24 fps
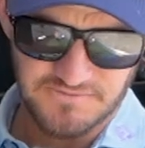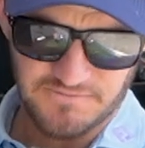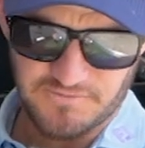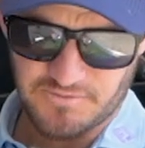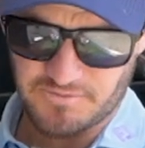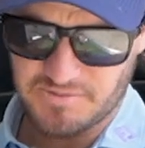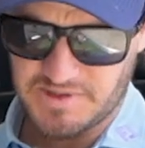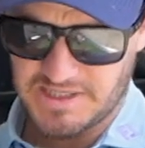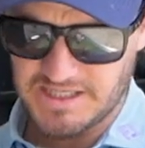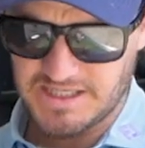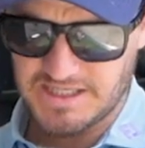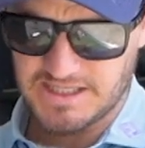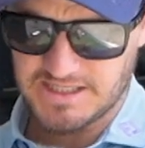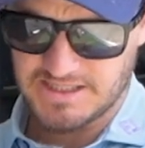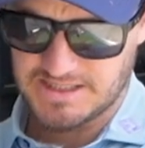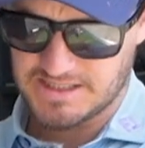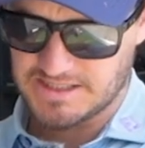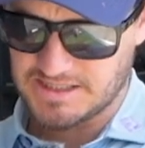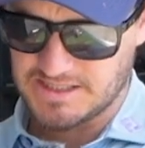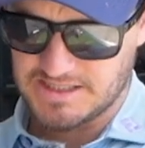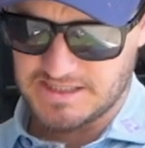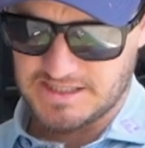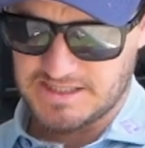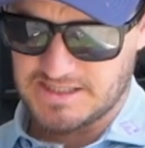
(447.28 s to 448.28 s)
for me.
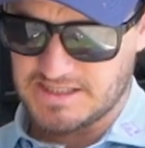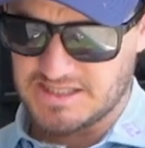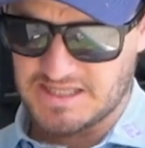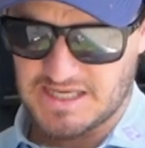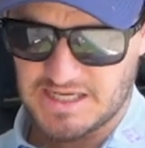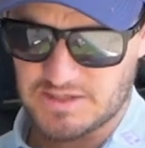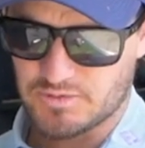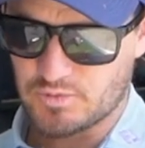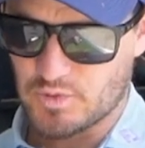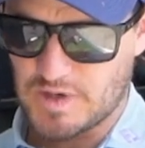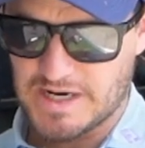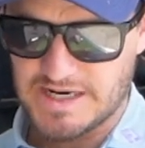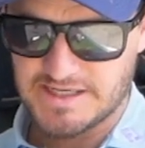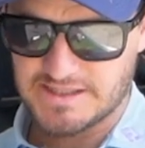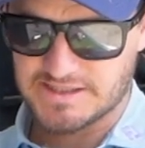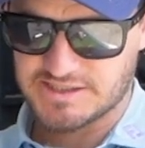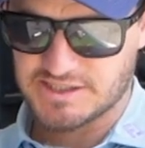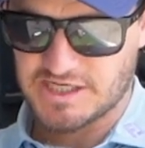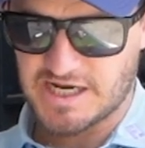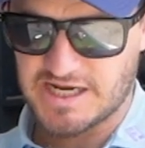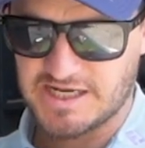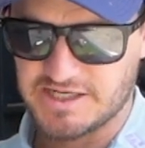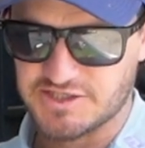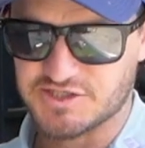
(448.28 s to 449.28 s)
That weight
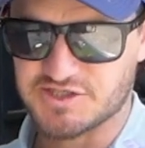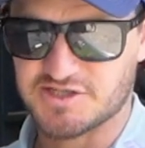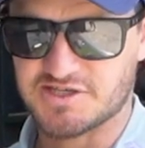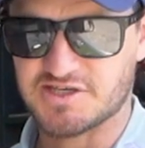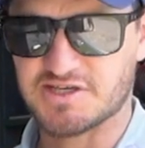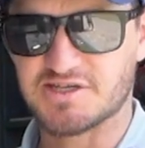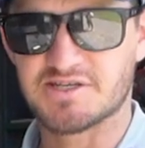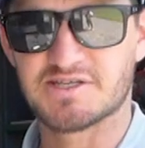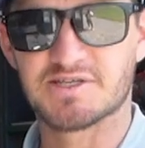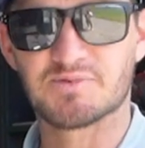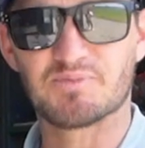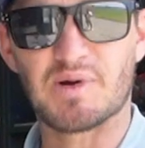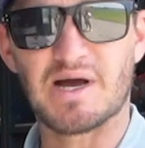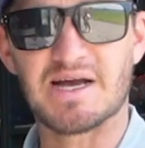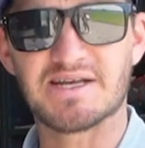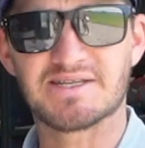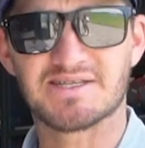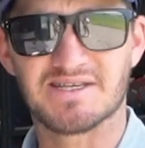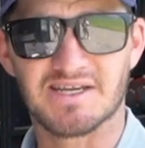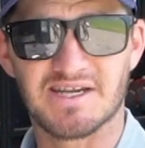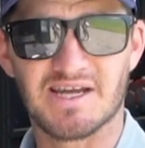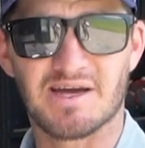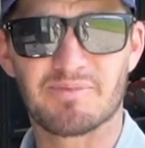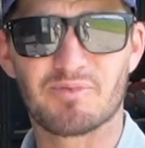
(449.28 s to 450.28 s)
change did
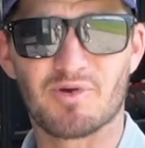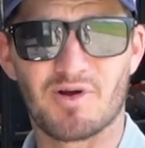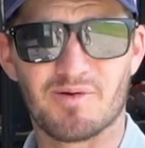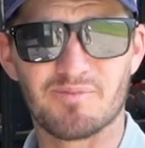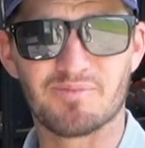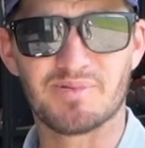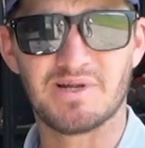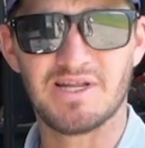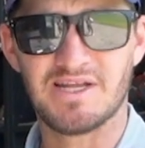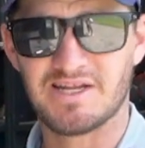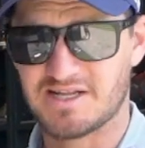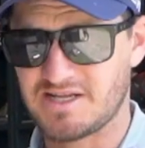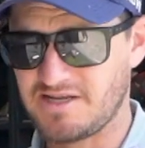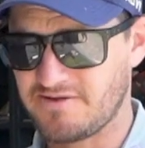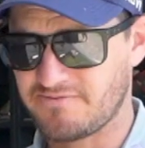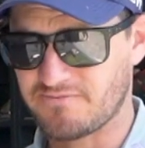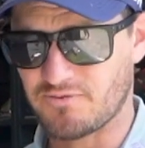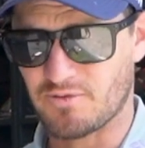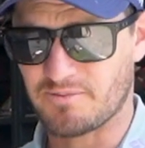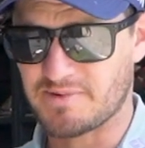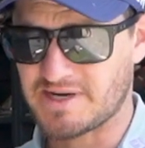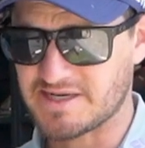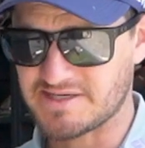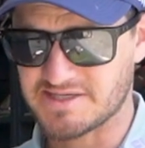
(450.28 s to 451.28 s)
spice it up completely
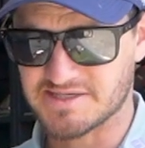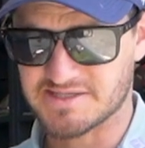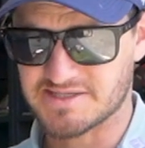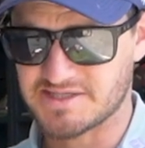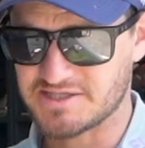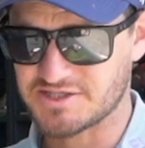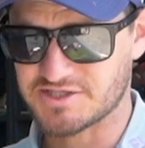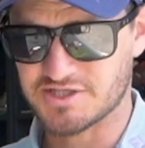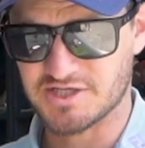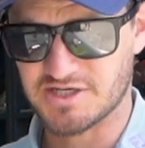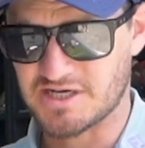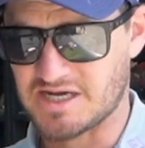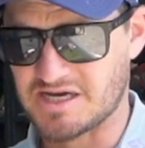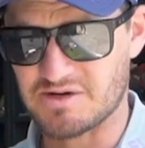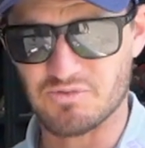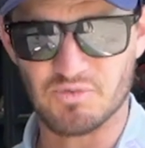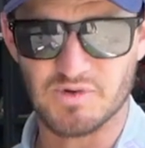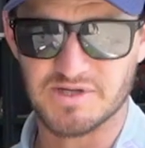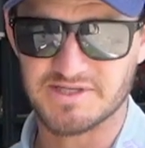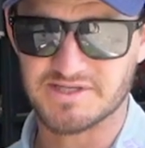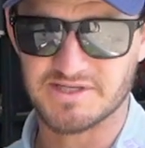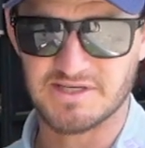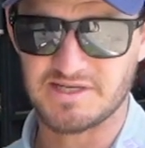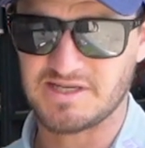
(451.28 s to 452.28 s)
for my decision. I
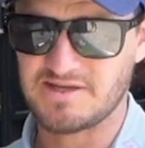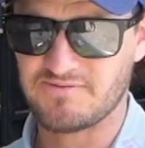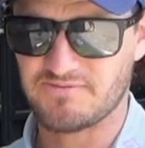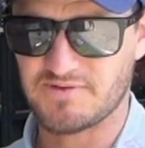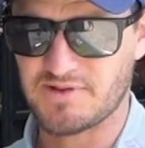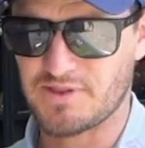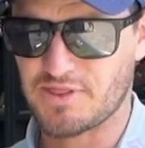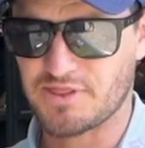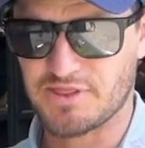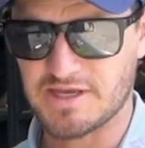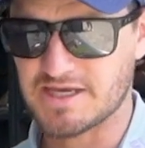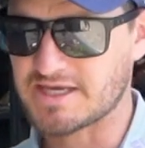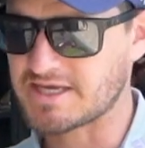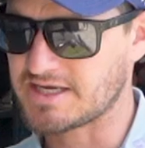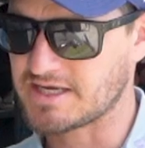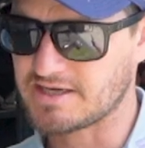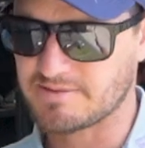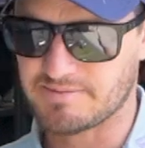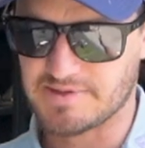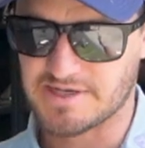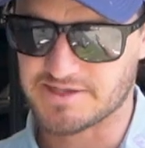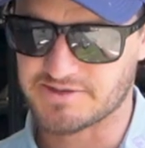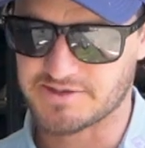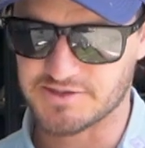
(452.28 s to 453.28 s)
wasn't even thinking
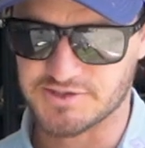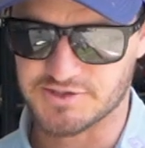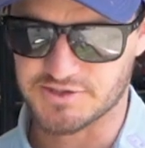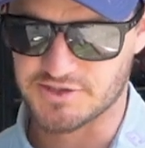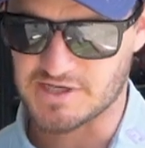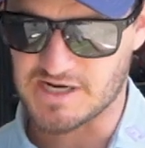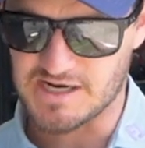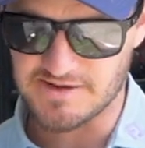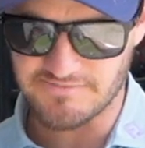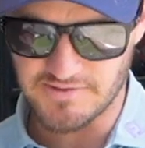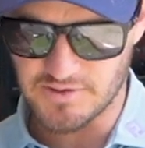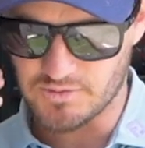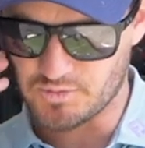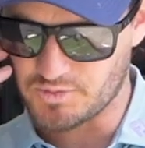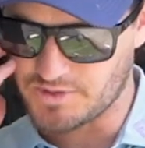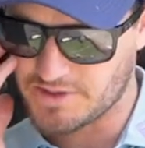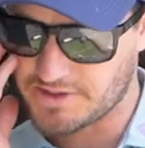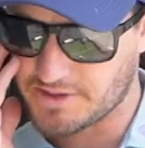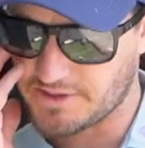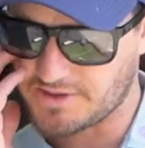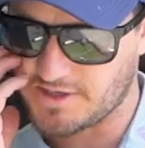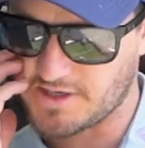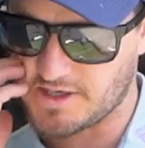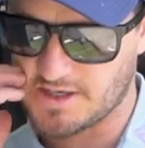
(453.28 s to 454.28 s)
about this driver
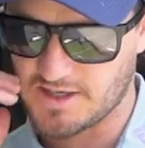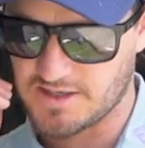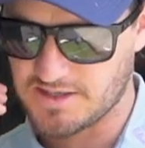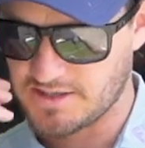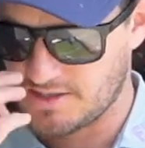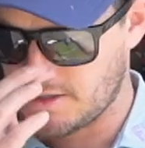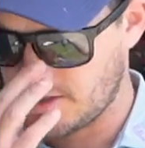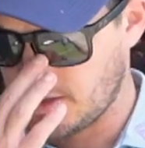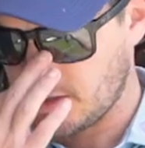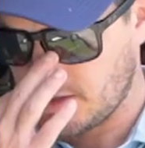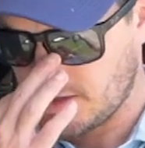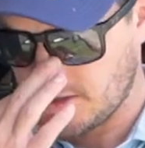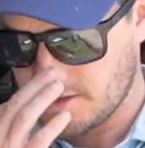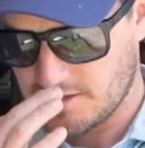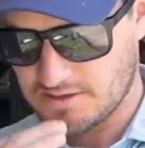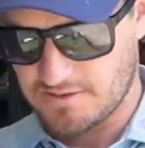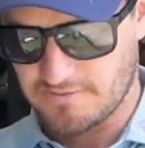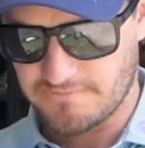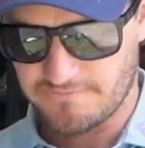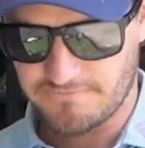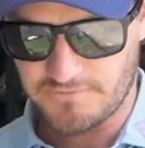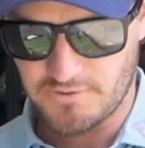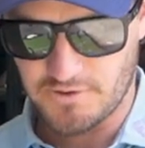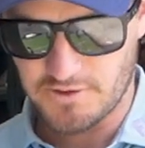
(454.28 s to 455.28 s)
with
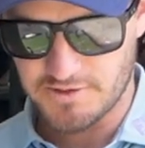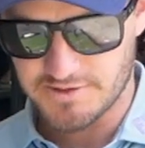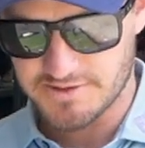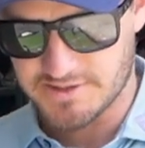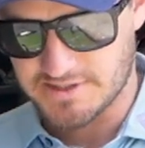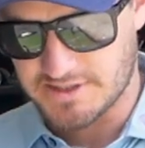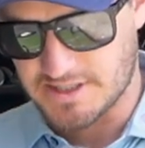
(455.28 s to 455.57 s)
the first